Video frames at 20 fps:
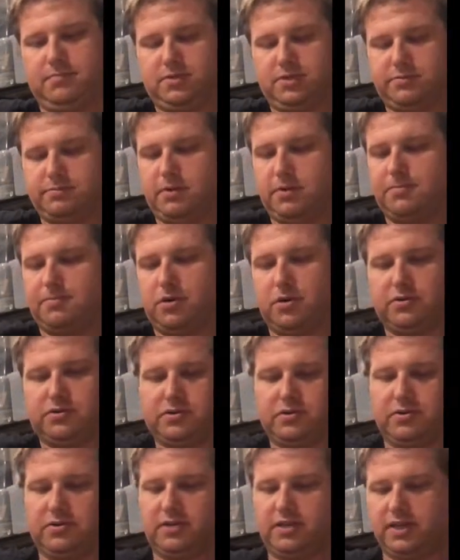Small
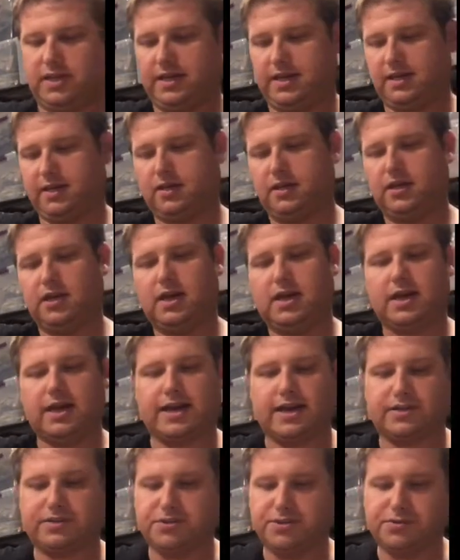personal thing. I
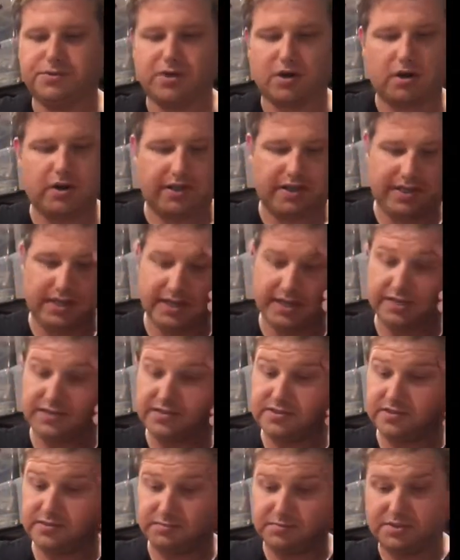got two
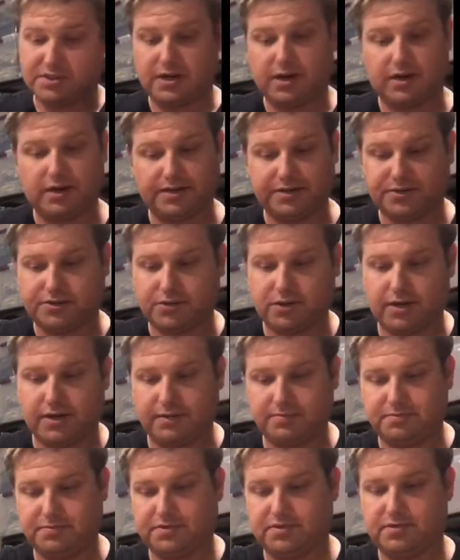tourniquets, some steery
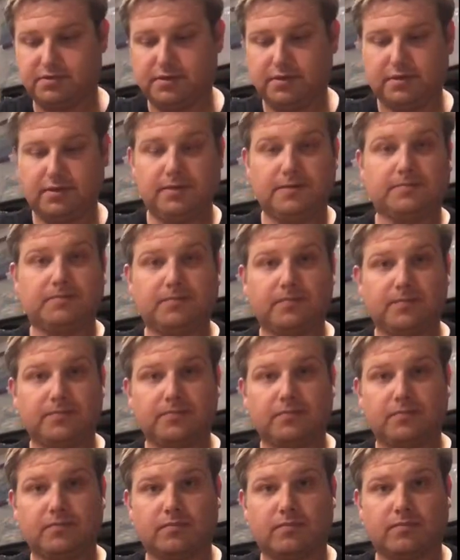strips,
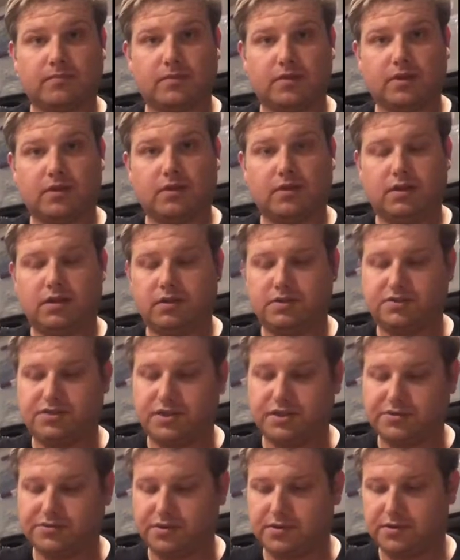
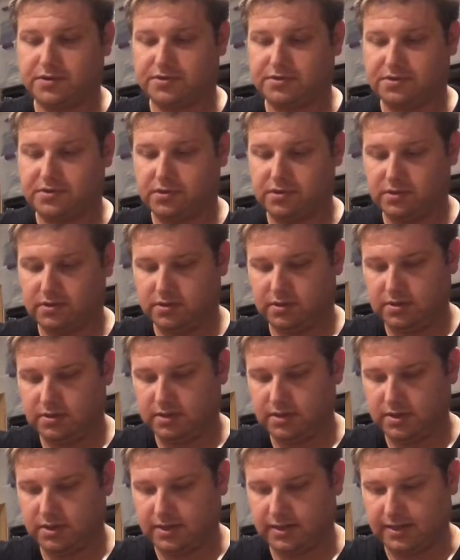scissors,
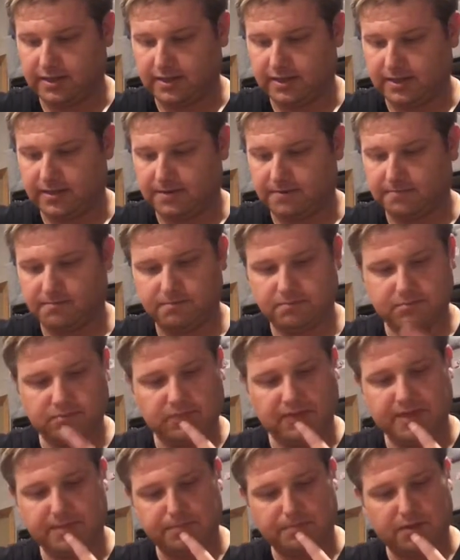
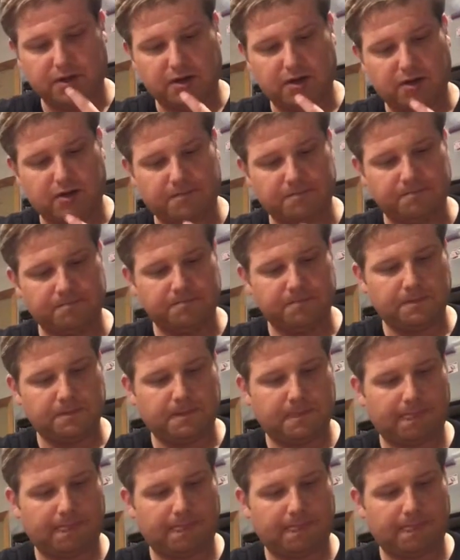lip balm.